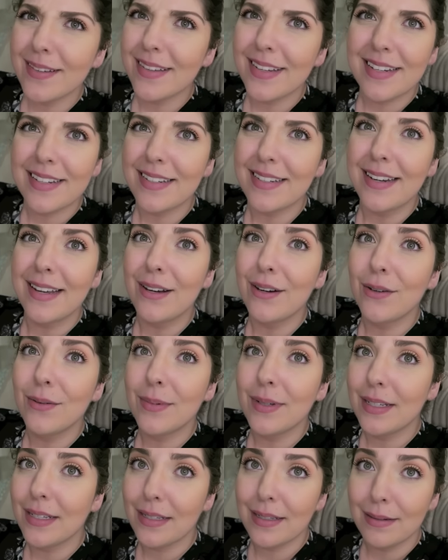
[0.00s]
They're like, no,
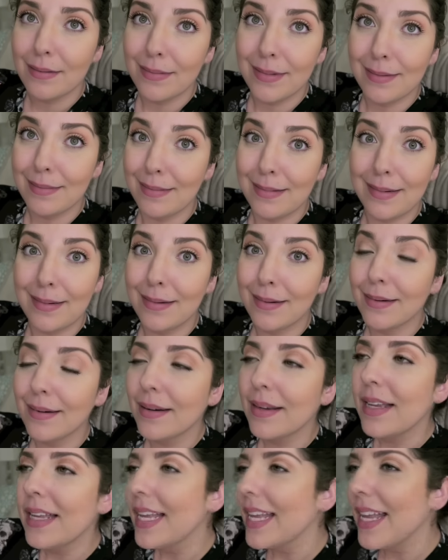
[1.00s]
Melissa, I don't
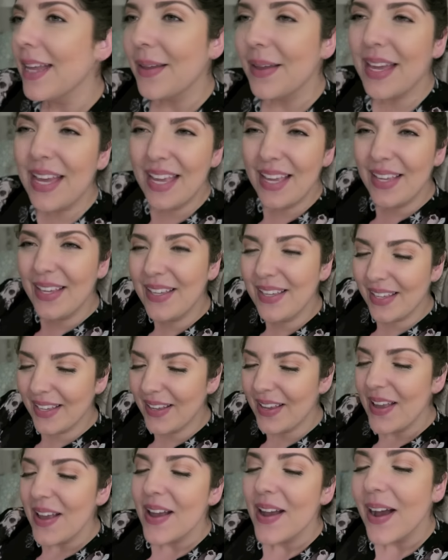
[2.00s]
care.
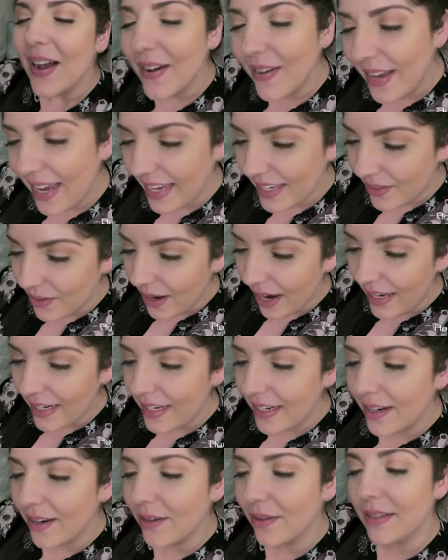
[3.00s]
Okay, so I
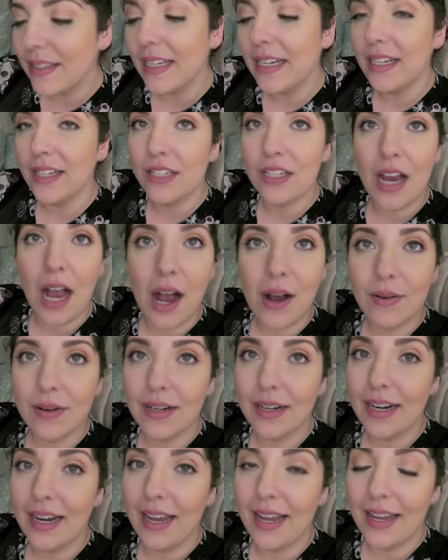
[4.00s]
need to go take a
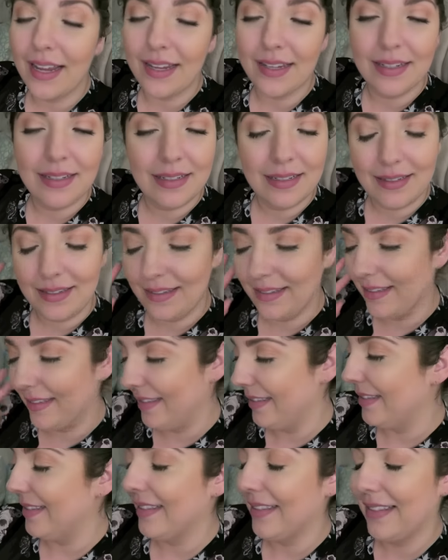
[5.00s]
shower and,
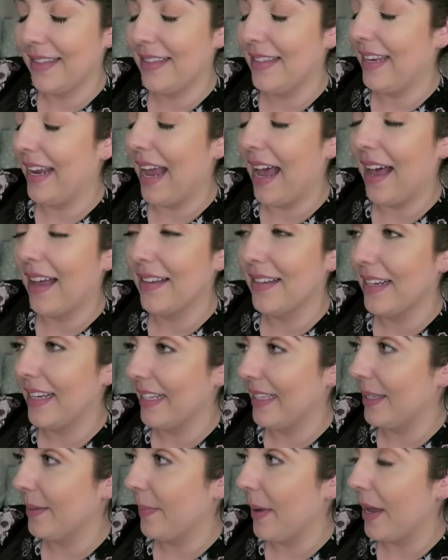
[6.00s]
yeah,
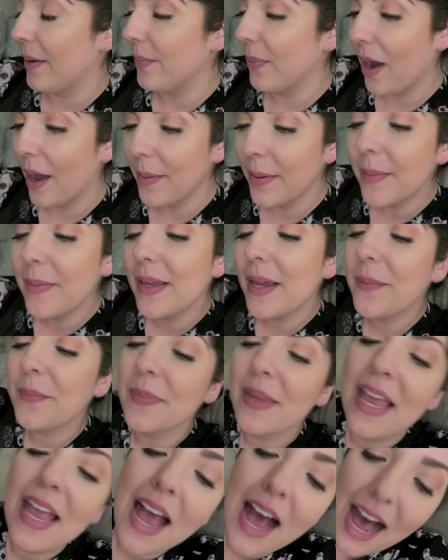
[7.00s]
get to bed probably.
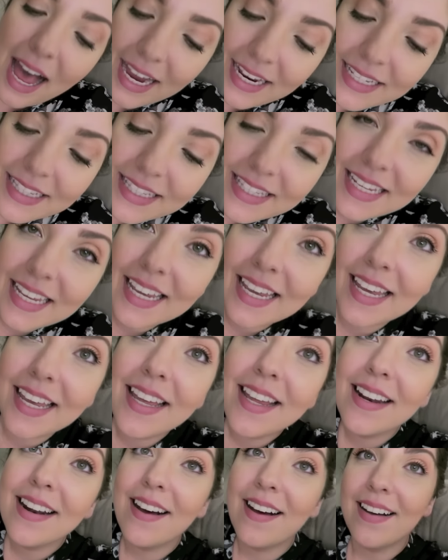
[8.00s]
I
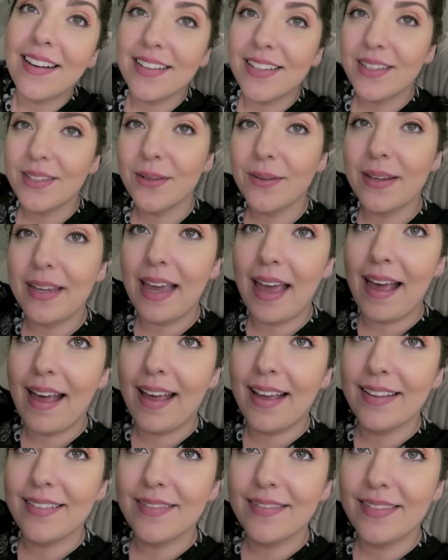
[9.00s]
did also
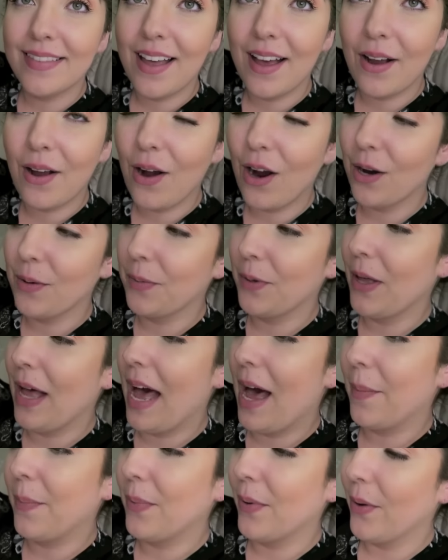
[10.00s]
get a caramel
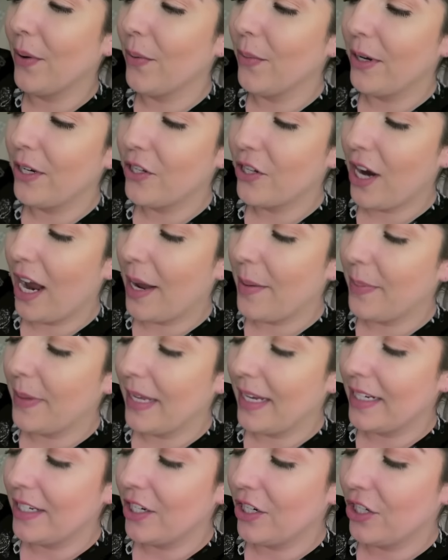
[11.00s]
apple, which I
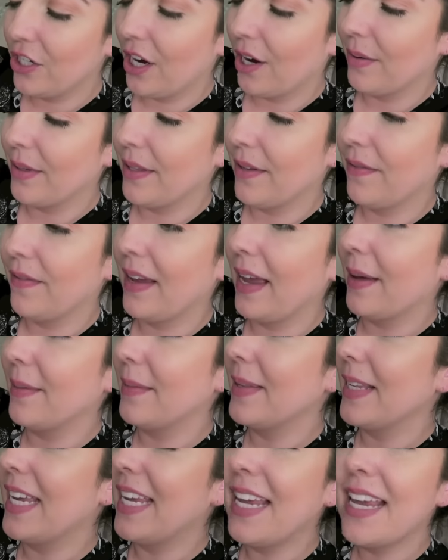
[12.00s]
plan to share with the
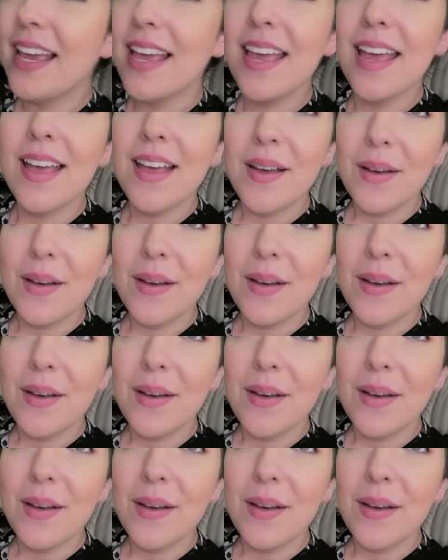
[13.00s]
family,